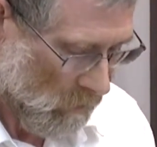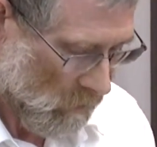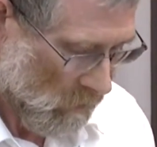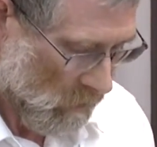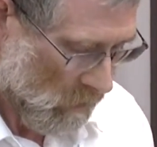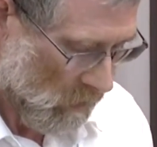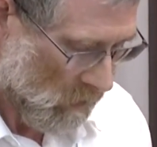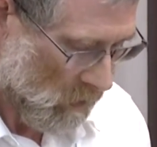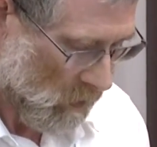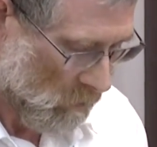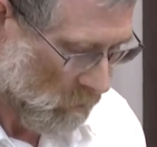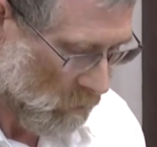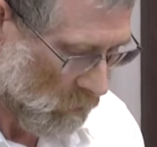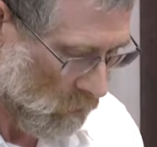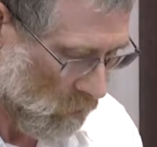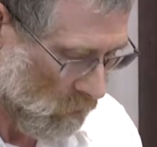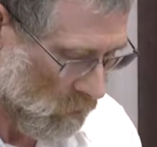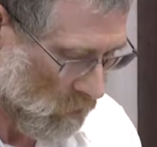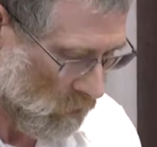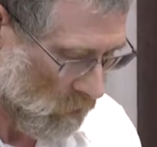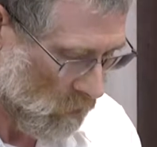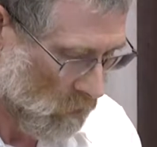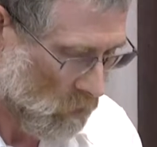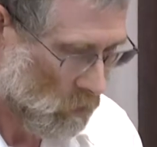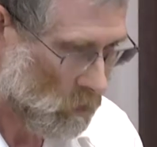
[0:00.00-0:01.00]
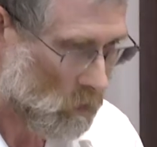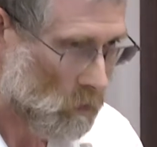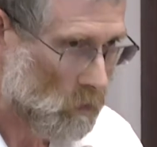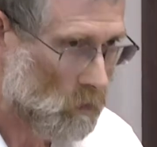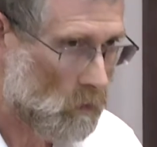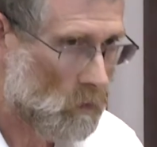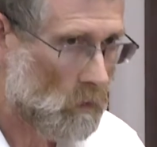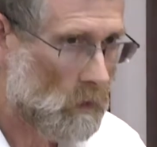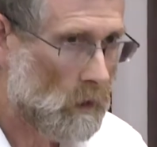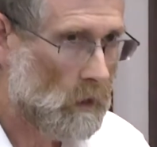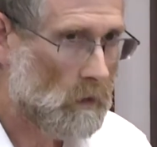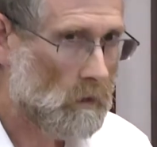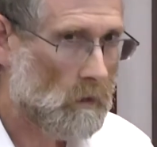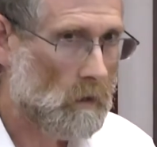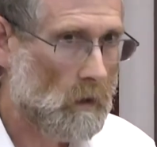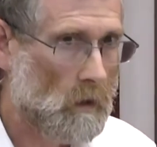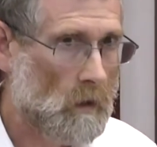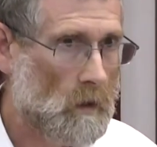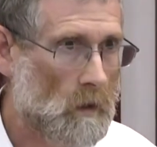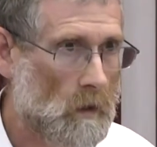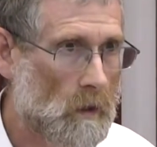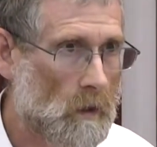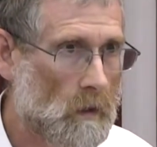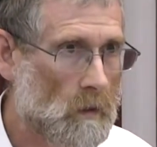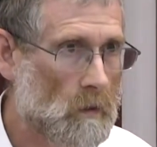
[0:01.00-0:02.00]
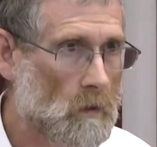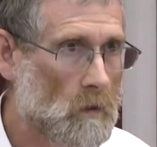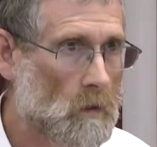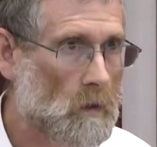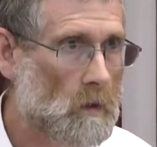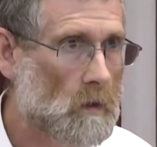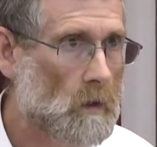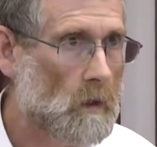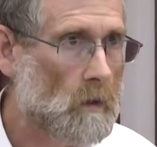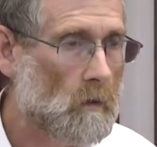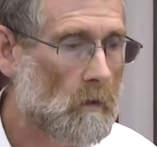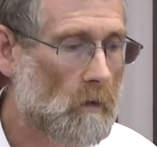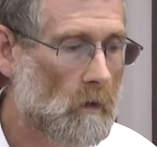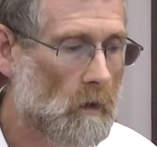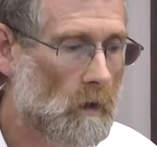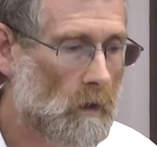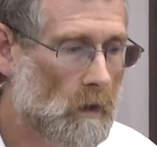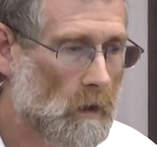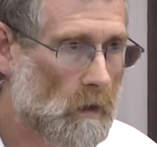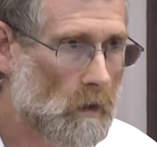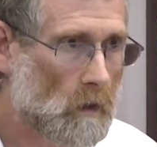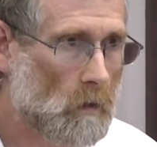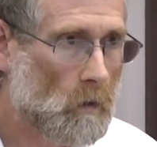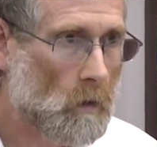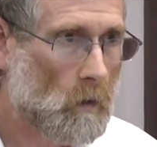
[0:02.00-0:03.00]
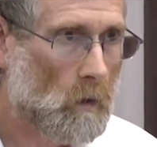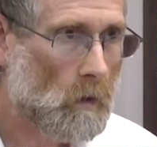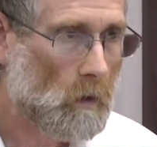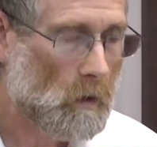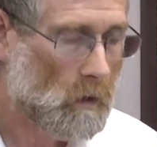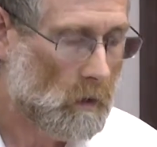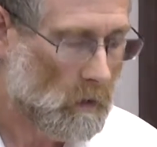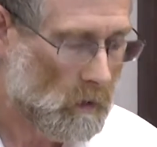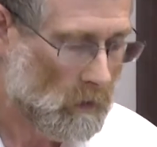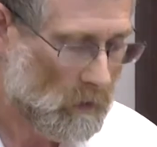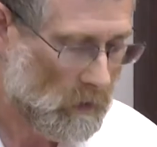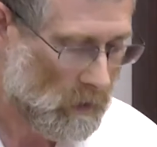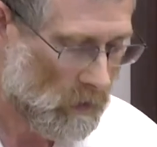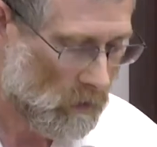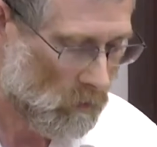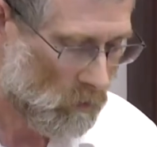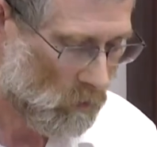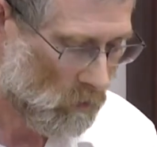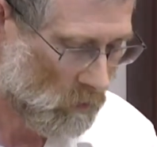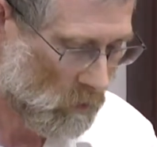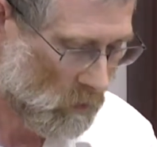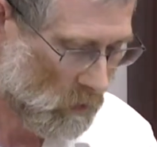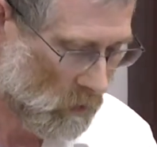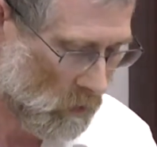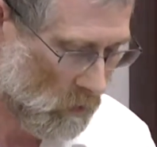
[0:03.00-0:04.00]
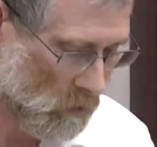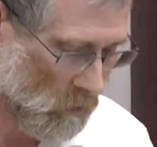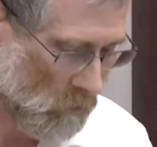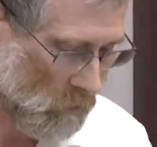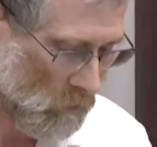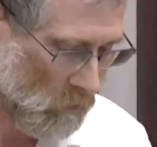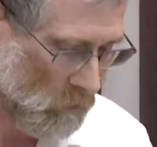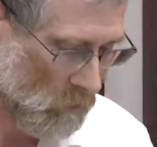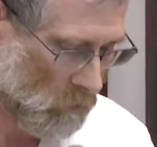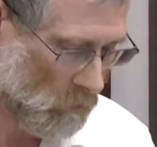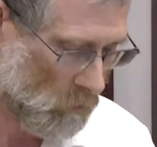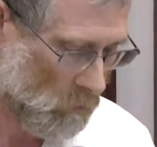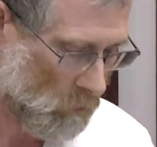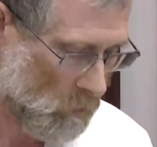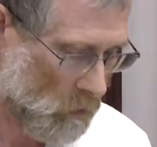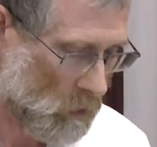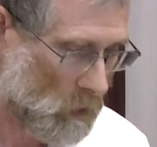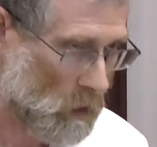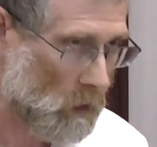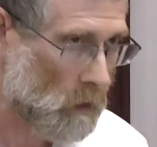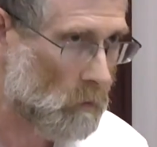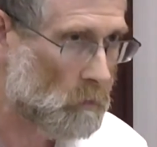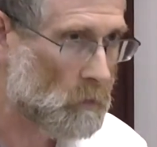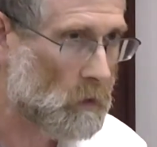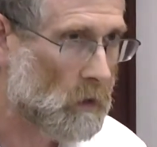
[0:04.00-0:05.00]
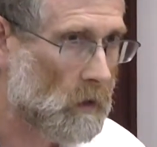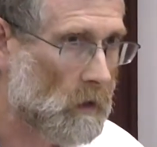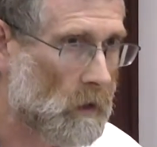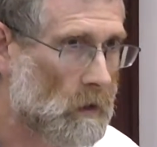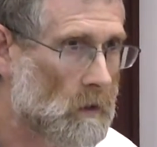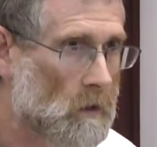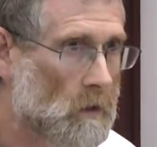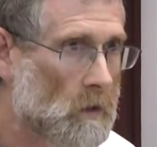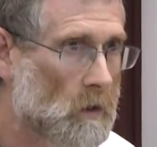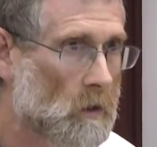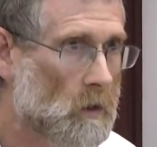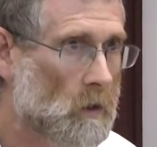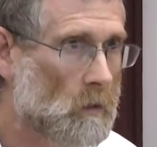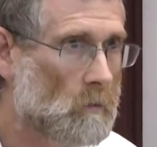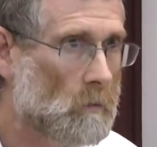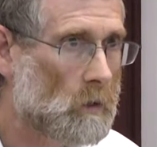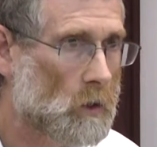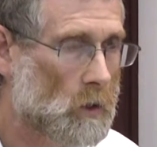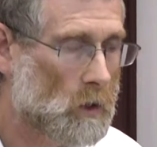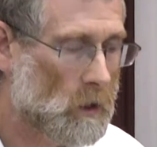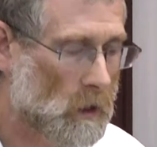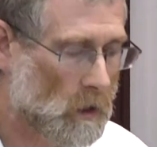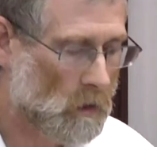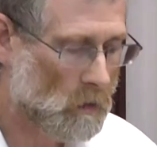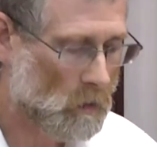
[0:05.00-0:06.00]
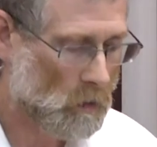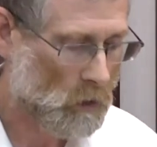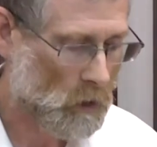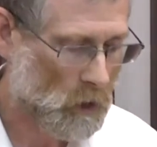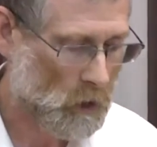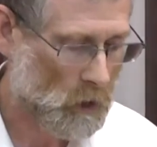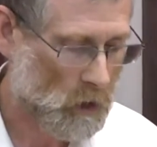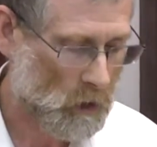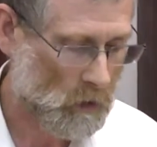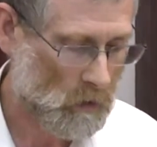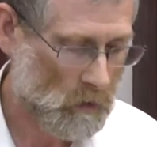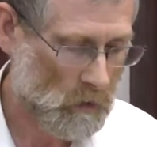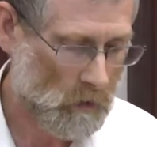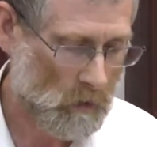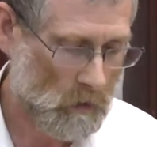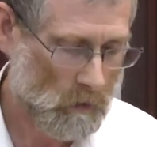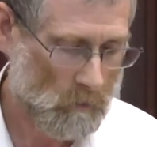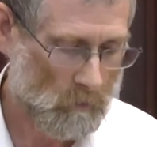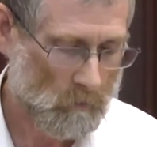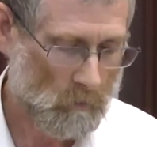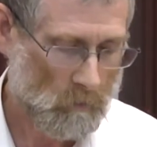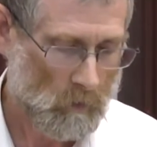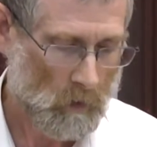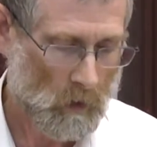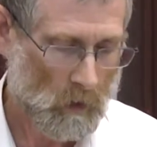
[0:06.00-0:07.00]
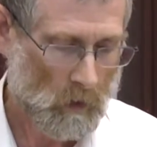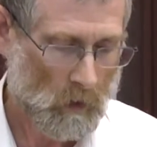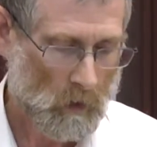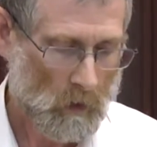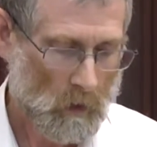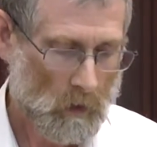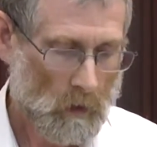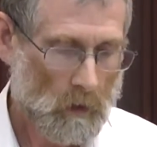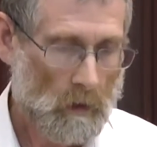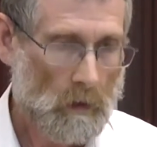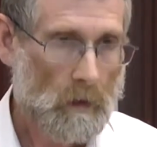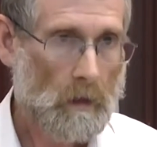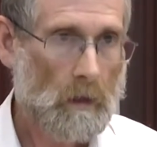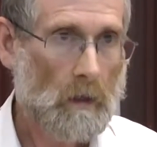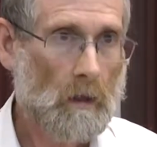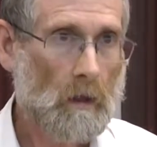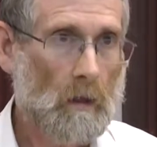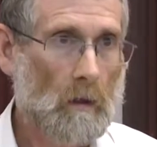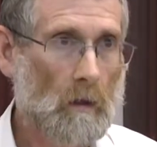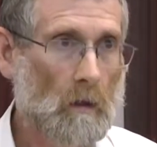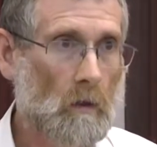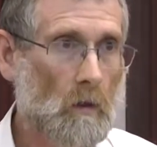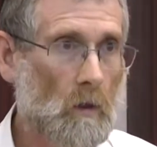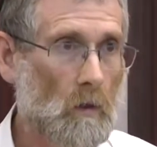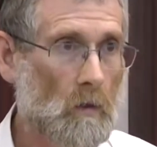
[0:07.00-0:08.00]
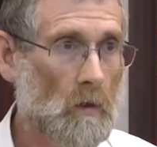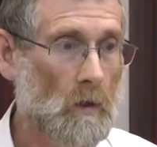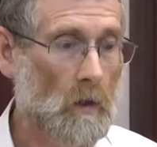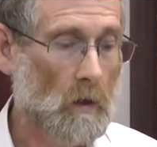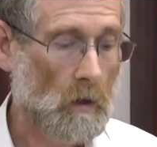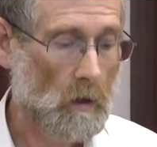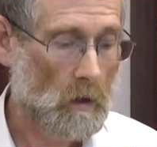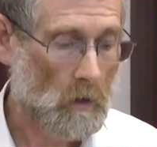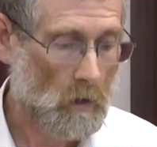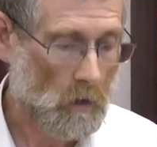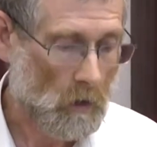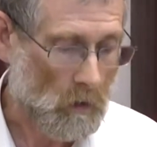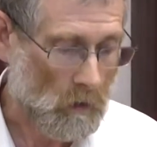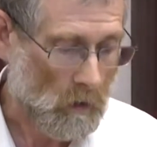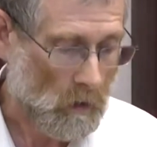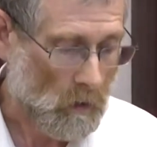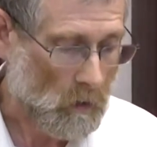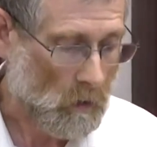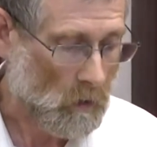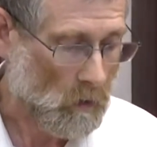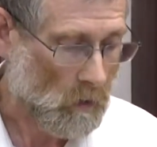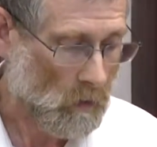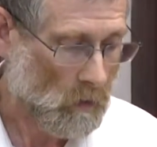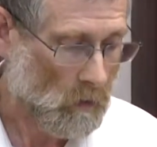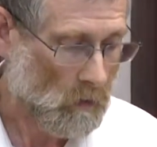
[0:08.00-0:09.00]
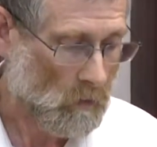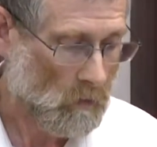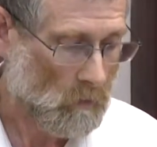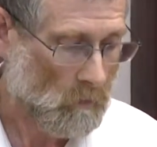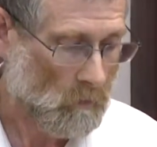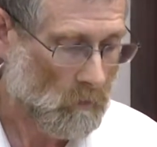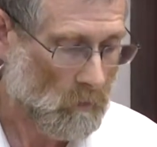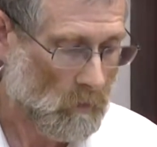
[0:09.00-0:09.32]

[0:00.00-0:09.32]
It's important to understand that the legal narrative which is presented in Mishnah Rosh Hashanah is not historical.